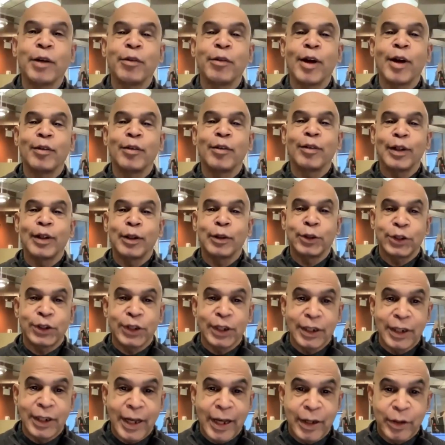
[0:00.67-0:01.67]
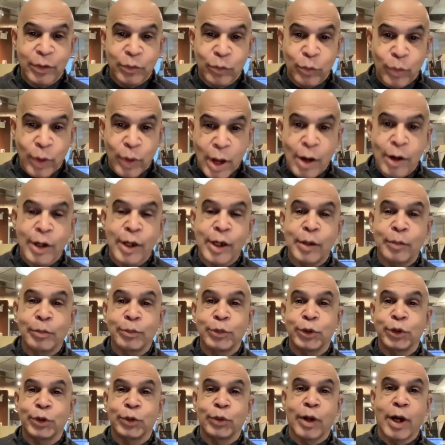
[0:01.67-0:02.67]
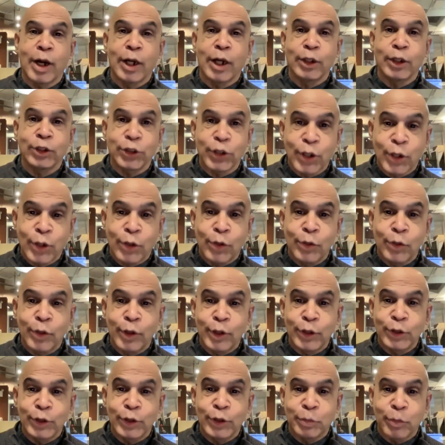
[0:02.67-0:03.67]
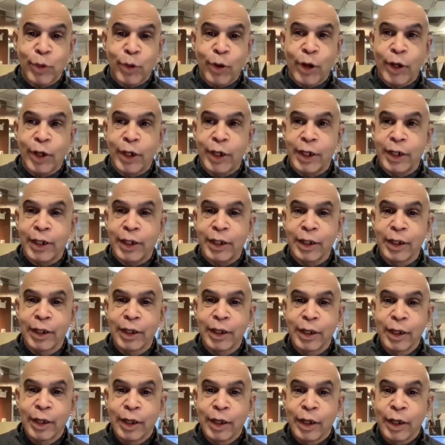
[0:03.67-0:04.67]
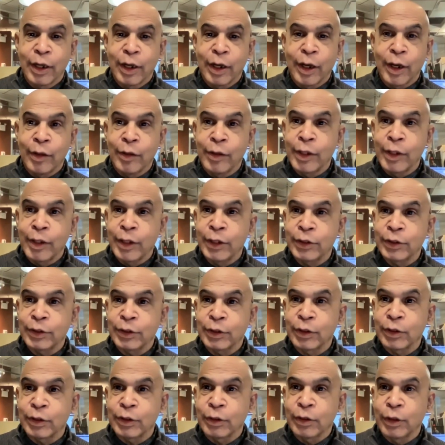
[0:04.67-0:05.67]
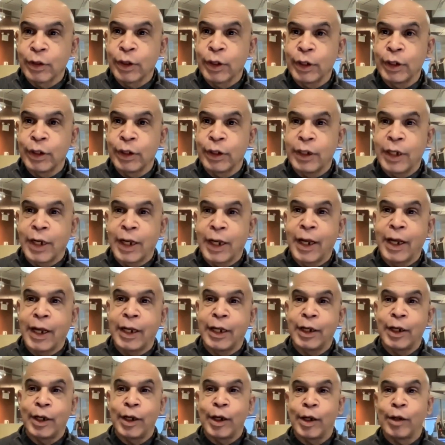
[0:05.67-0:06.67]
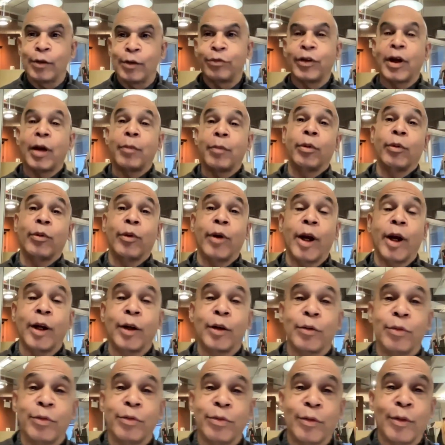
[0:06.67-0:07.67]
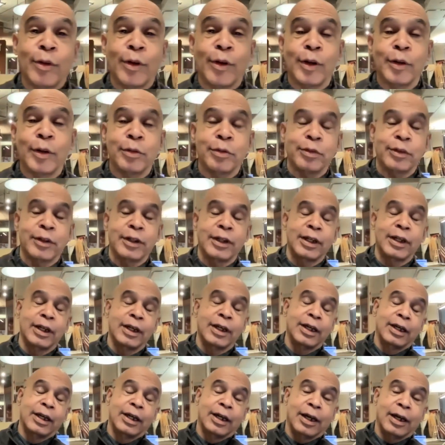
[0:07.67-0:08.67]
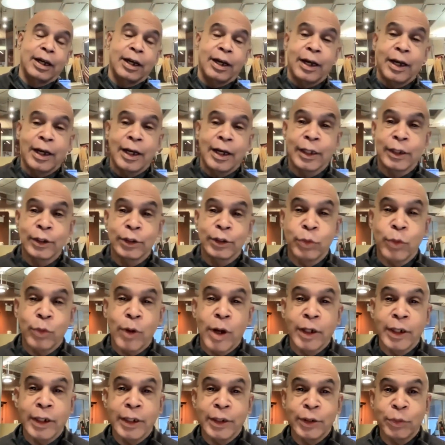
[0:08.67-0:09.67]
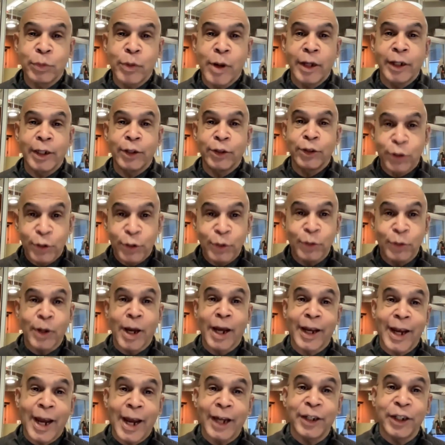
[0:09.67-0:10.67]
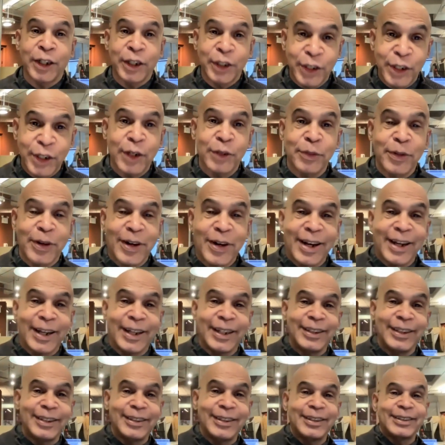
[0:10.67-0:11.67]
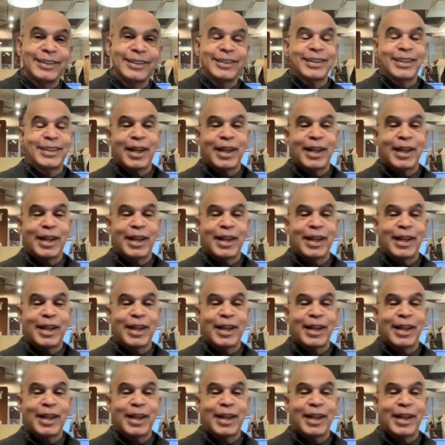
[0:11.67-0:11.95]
Revolution, and welcome to our show this morning on this good day of February the 4th, 2022. I got the year right this